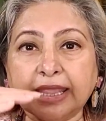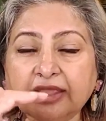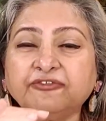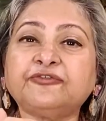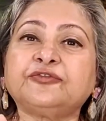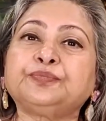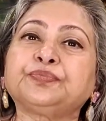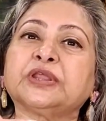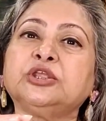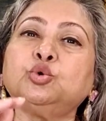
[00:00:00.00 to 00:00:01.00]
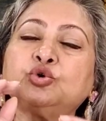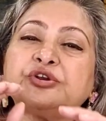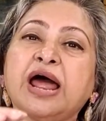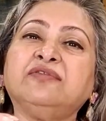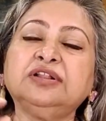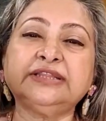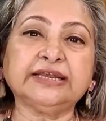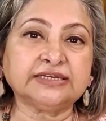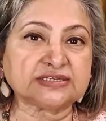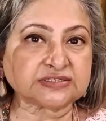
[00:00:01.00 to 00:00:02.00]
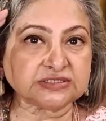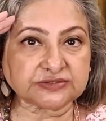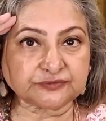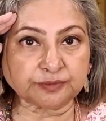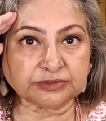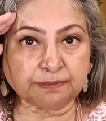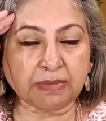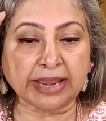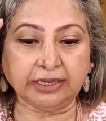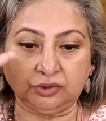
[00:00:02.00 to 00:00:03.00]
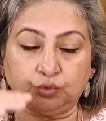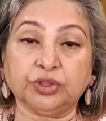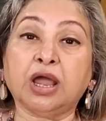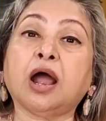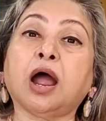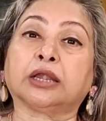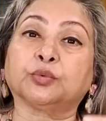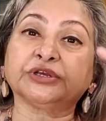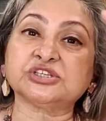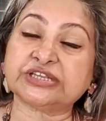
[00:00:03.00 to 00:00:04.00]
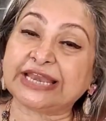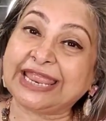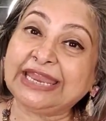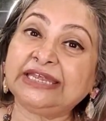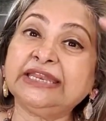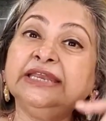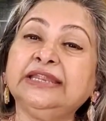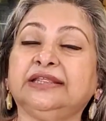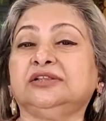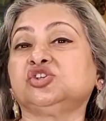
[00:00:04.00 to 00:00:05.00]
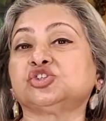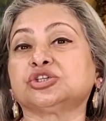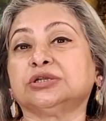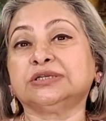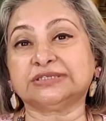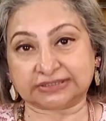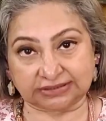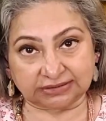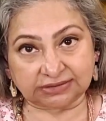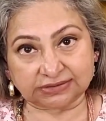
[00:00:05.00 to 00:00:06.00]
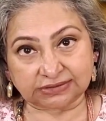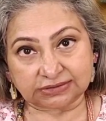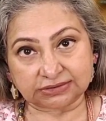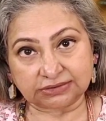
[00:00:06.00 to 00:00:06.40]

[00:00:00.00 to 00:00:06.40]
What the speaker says: If you travel that distance from the mind to the heart, which is an 18-inch distance,